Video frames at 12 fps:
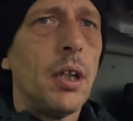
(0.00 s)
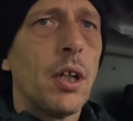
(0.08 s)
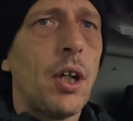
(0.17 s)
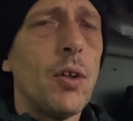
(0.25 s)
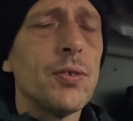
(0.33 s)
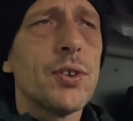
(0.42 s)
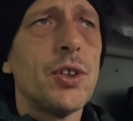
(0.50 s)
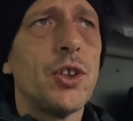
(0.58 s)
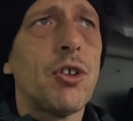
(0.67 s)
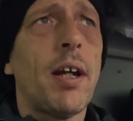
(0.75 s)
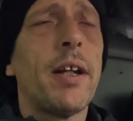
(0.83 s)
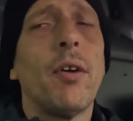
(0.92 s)

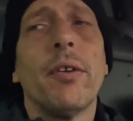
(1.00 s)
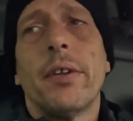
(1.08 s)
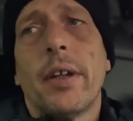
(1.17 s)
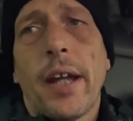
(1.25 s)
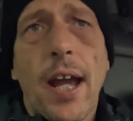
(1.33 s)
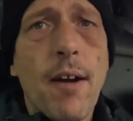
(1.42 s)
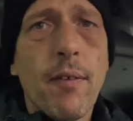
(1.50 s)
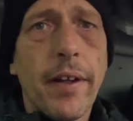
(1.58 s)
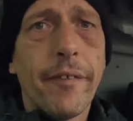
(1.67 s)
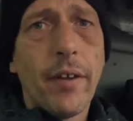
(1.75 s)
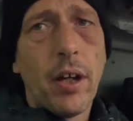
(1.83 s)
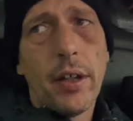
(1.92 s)
concentrate on the
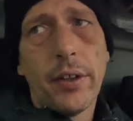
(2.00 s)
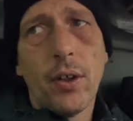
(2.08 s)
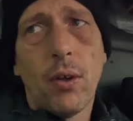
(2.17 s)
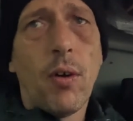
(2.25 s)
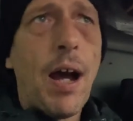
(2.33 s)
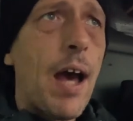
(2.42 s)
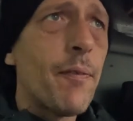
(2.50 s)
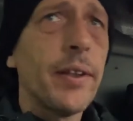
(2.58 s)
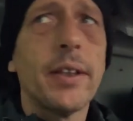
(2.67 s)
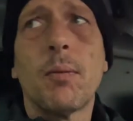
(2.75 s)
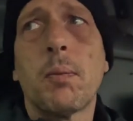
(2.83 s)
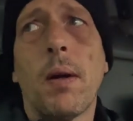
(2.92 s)
area that you're
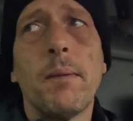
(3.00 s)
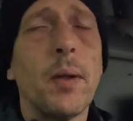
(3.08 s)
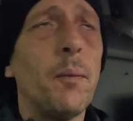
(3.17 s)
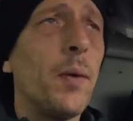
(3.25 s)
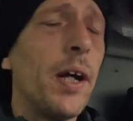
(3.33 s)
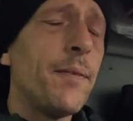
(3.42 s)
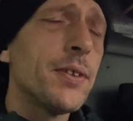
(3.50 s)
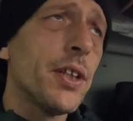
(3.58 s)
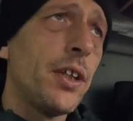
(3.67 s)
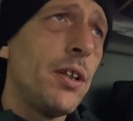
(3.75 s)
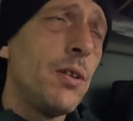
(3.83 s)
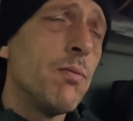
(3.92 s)
having the problem with. So
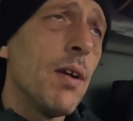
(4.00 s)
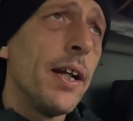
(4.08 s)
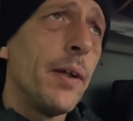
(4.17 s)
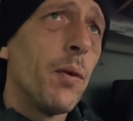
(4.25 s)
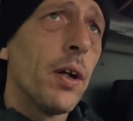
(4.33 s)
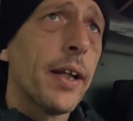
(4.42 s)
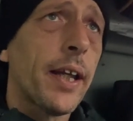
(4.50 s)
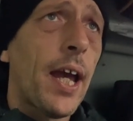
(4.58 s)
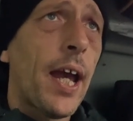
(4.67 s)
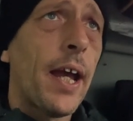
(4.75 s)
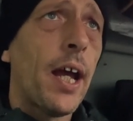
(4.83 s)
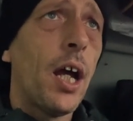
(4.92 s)
you really want to
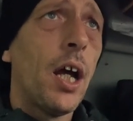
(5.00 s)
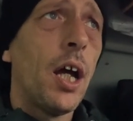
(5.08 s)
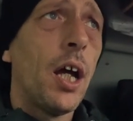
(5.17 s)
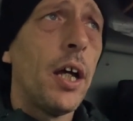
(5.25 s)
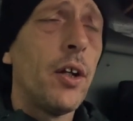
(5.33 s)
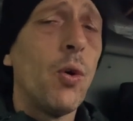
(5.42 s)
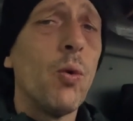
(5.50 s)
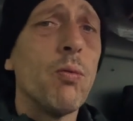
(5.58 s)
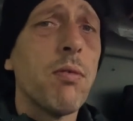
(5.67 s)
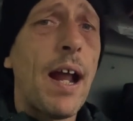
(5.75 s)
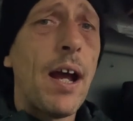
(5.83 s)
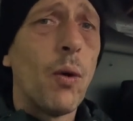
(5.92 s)
get an
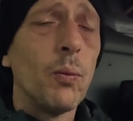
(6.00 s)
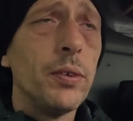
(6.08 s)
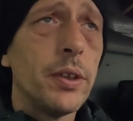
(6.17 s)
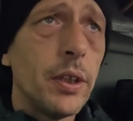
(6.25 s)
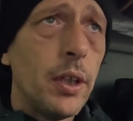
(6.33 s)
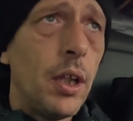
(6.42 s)
all-round